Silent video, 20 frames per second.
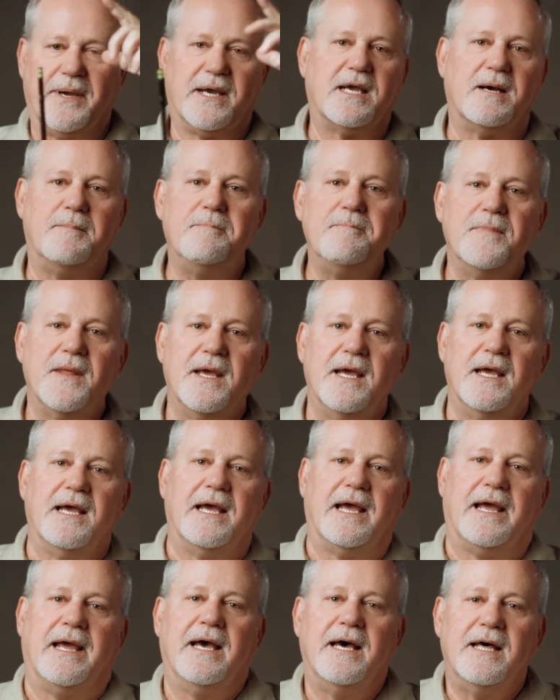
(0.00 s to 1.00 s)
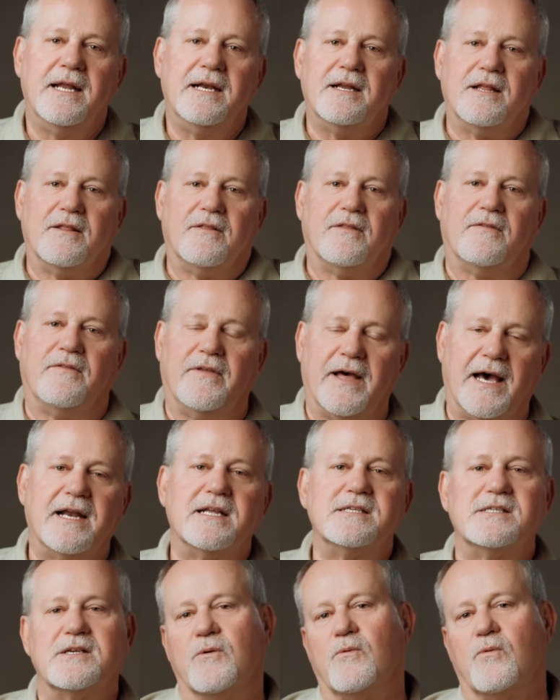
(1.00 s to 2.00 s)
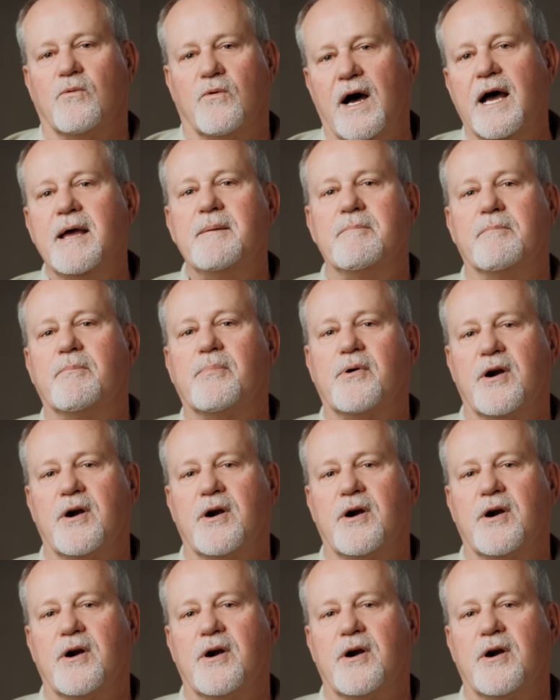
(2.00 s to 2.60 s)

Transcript: pick them, and that is a ripe